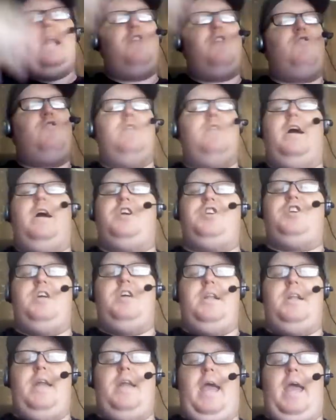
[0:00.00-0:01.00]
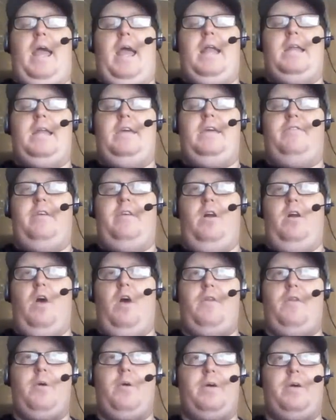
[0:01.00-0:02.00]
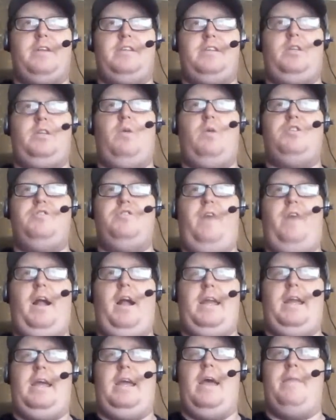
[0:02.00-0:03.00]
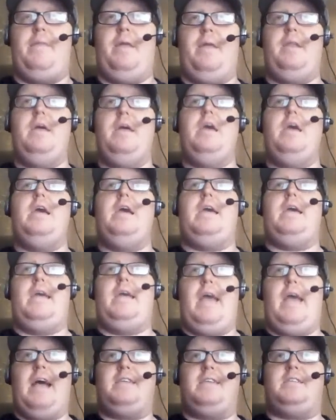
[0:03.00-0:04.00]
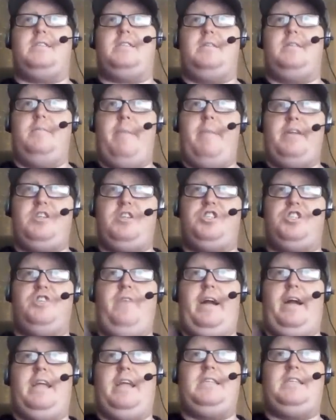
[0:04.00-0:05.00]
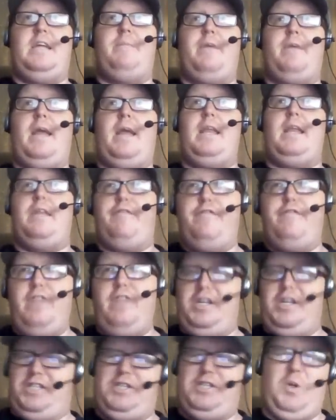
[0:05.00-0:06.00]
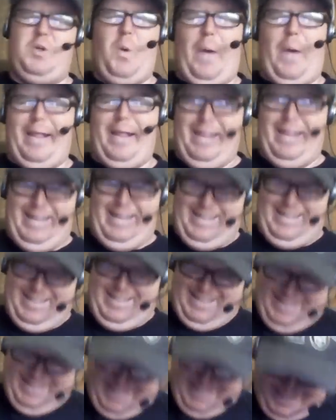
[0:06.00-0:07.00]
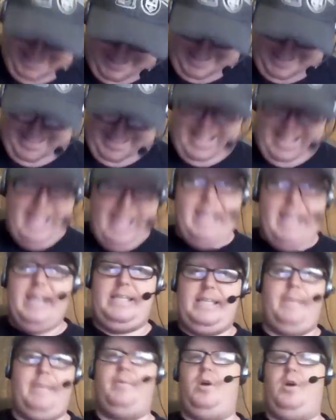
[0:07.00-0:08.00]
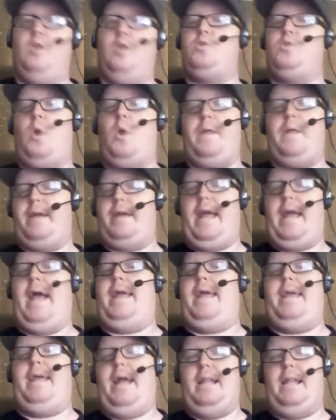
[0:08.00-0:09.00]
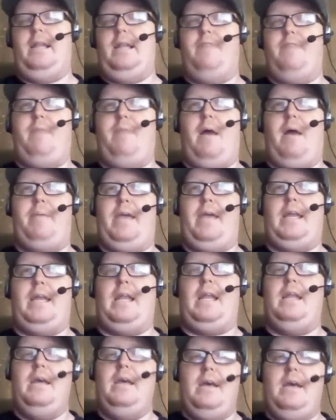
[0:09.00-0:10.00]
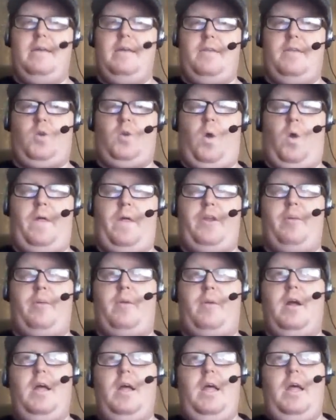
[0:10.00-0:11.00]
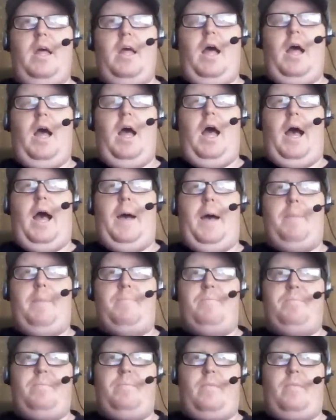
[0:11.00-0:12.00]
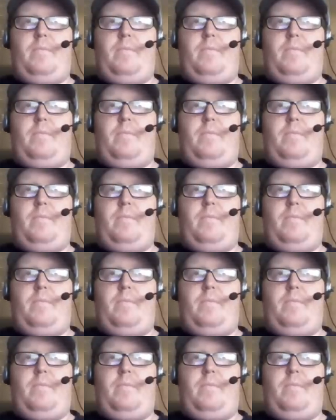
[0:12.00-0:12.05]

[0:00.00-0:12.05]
introduction, and he said, "Oh, I thought you were going to say Tony Schiavone," and then he asked us to mention Schiavone's name again. He flushed the toilets. Typical toilet gag. You gotta love Bobby Heenan, the toilet humor. Um,